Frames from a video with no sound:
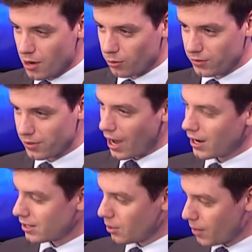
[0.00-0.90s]
We've
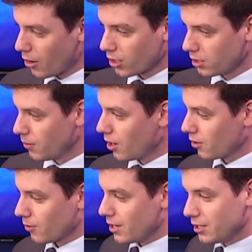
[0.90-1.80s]
got the American
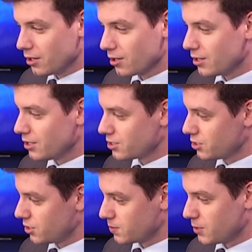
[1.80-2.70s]
model right here. This
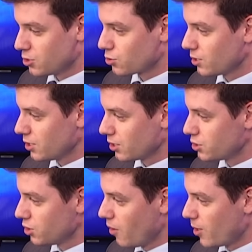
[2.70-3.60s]
has just been trending
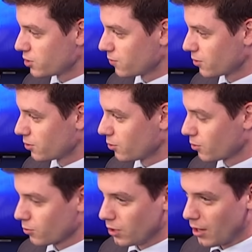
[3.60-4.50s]
so much further
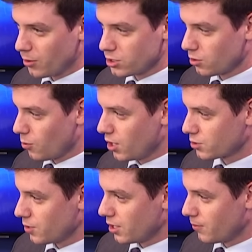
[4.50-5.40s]
northward. I want you to
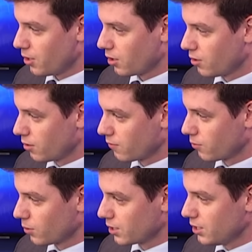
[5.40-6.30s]
watch right up there going
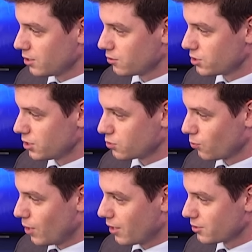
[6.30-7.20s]
forward. Kiko stays
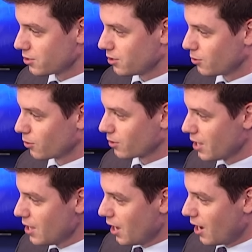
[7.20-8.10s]
well to the north
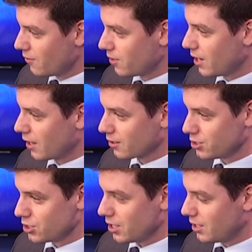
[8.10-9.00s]
of the island
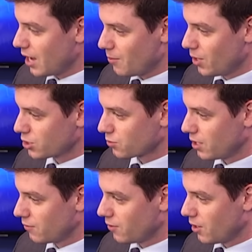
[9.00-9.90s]
chain. Not much
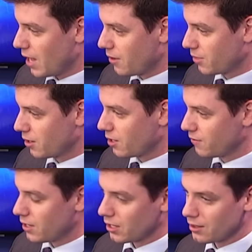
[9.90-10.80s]
rainfall out there,
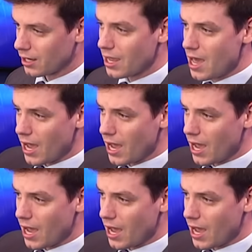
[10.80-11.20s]
if anything.